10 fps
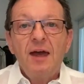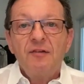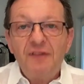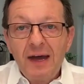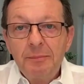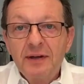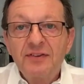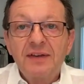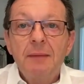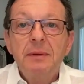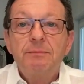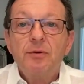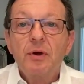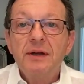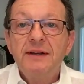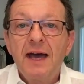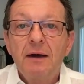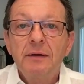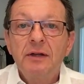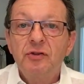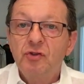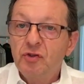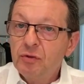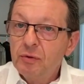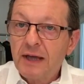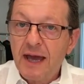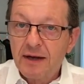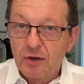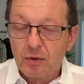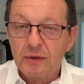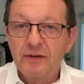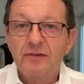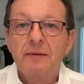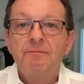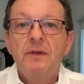Fabrics can be broken down into two categories.